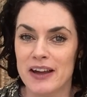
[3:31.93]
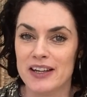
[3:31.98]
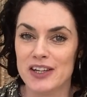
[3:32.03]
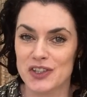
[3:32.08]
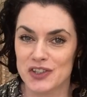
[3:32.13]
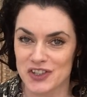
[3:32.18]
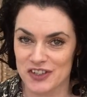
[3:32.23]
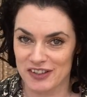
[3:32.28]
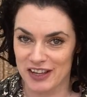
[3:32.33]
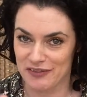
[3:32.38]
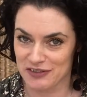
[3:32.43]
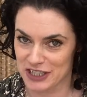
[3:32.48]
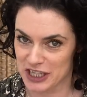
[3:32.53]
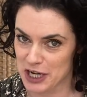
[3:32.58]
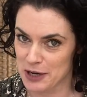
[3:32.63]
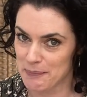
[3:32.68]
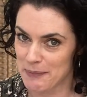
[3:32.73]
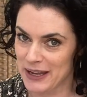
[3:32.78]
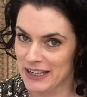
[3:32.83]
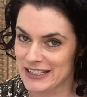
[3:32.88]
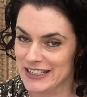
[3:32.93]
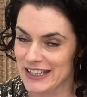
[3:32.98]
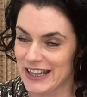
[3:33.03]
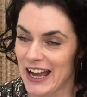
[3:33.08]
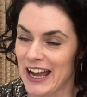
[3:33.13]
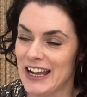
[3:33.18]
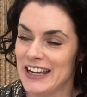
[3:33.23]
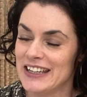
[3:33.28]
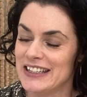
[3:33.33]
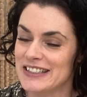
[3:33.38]
you just have to commit to
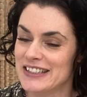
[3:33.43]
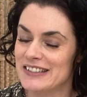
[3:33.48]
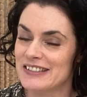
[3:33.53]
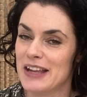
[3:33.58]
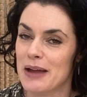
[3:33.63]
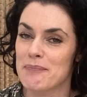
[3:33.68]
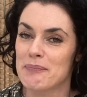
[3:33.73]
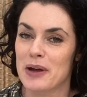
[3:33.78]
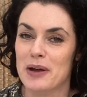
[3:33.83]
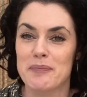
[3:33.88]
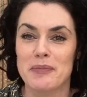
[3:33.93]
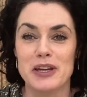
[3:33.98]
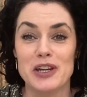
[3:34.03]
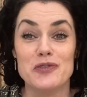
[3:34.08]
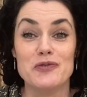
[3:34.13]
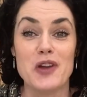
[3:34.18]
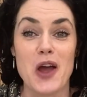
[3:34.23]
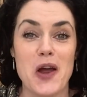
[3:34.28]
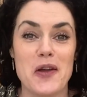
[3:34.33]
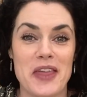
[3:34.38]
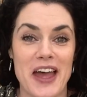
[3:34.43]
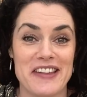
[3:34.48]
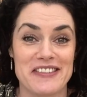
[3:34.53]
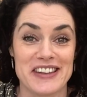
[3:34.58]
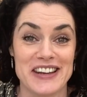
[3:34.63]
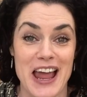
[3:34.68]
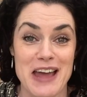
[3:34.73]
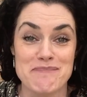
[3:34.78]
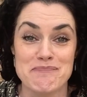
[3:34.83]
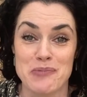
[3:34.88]
that in December, but you know there's
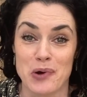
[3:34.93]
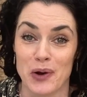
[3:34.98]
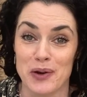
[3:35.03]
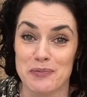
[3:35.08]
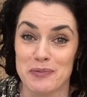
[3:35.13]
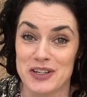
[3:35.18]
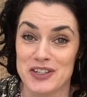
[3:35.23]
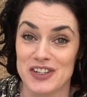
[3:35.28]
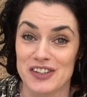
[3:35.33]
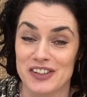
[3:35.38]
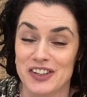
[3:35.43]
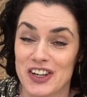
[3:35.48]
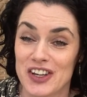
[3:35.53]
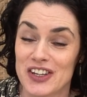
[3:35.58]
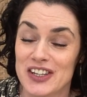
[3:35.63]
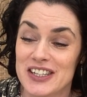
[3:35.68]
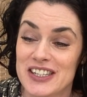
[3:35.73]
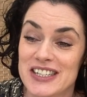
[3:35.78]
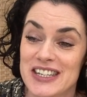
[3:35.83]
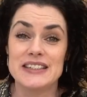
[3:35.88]
an end point, which is good.